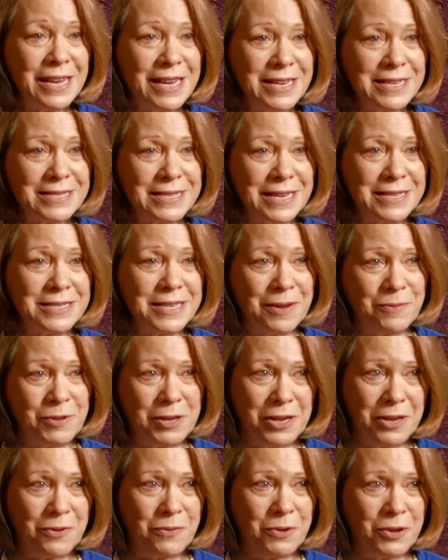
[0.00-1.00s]
he said
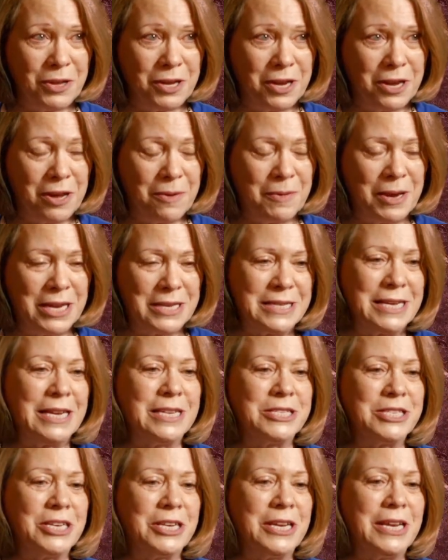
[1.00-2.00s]
something that really caught my
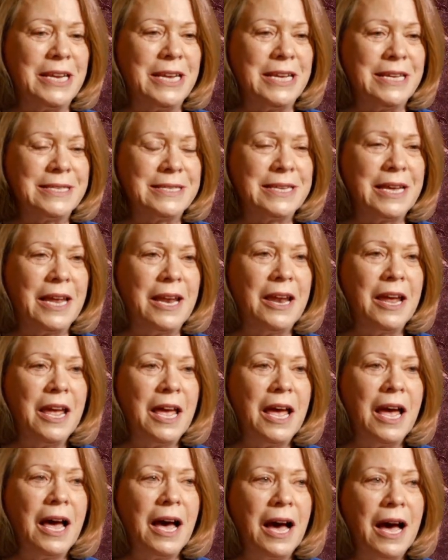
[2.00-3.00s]
attention, and he said,
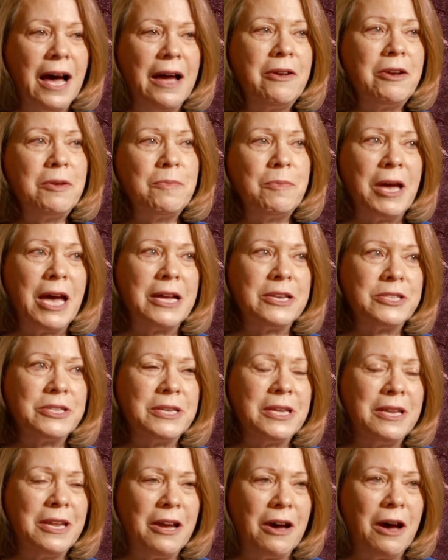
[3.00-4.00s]
I would imagine
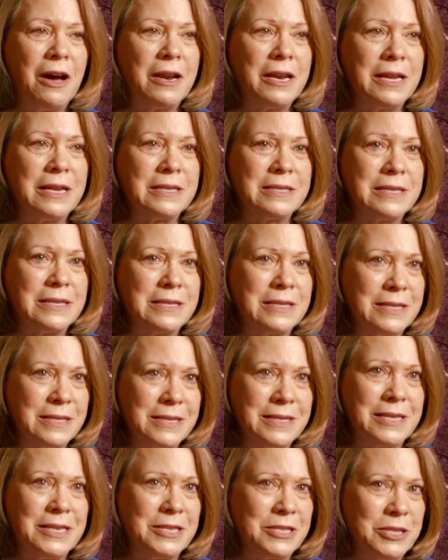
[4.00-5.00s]
in the audience that's
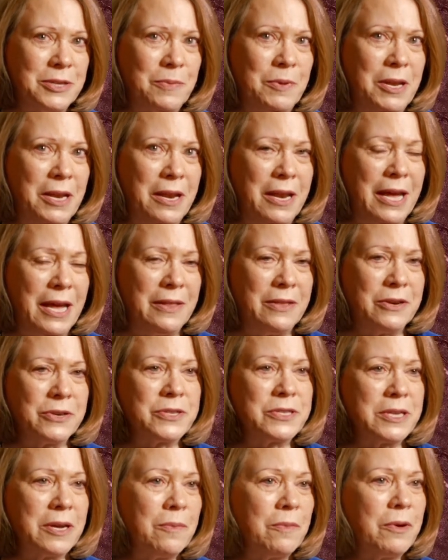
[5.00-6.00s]
listening to me today,
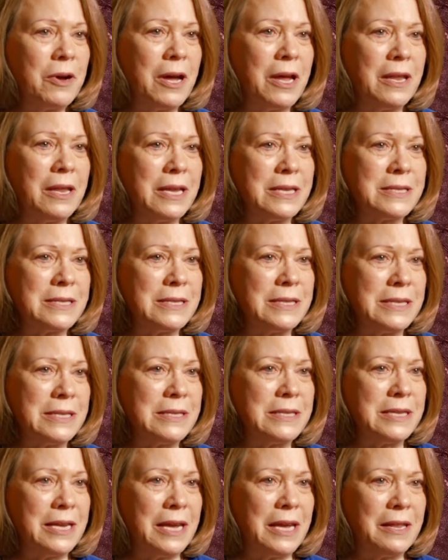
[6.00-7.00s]
there's someone that's
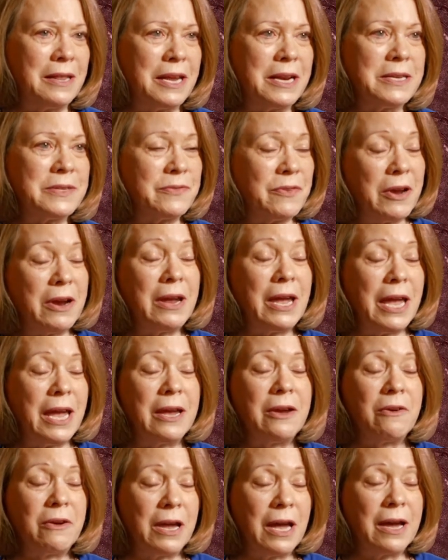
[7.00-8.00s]
listening that is very
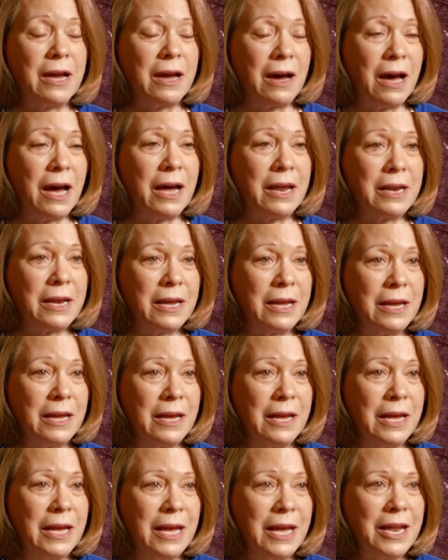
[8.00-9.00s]
angry at God.
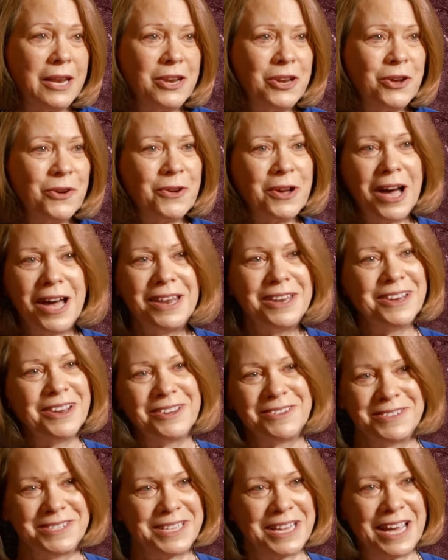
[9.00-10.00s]
And you know, God
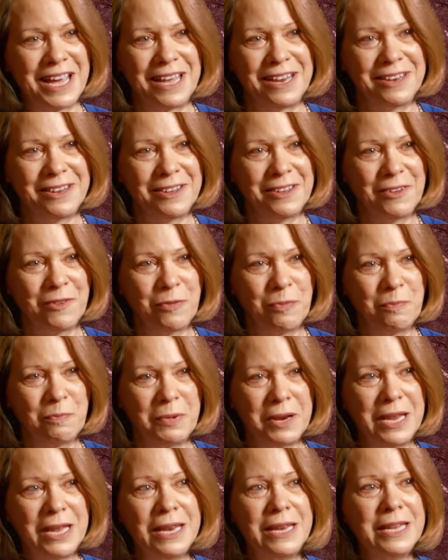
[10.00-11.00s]
knows that,
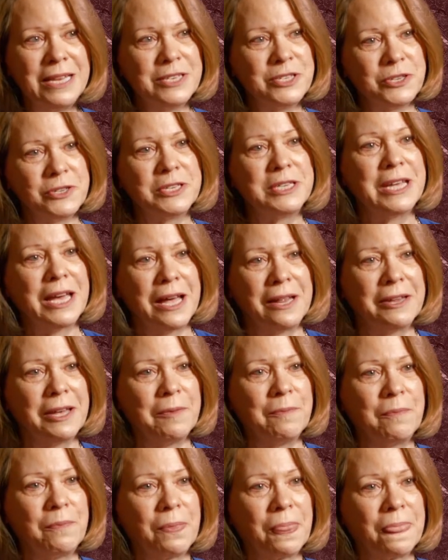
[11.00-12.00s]
but he needs you to tell him.